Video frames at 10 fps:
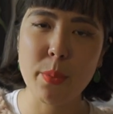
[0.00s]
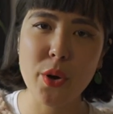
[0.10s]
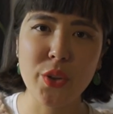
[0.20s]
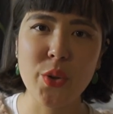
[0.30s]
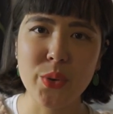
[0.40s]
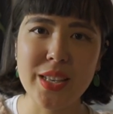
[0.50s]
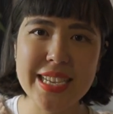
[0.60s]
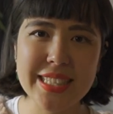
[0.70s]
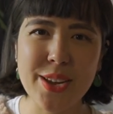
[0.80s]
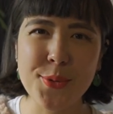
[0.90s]
upon your
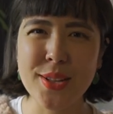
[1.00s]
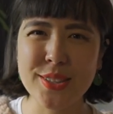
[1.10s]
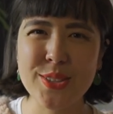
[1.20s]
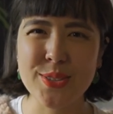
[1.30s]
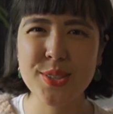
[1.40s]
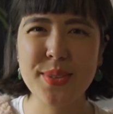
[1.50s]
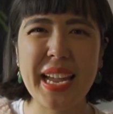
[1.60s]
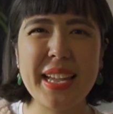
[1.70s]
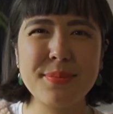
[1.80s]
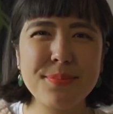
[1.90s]
knitting whilst you're
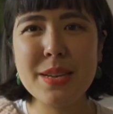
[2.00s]
doing it.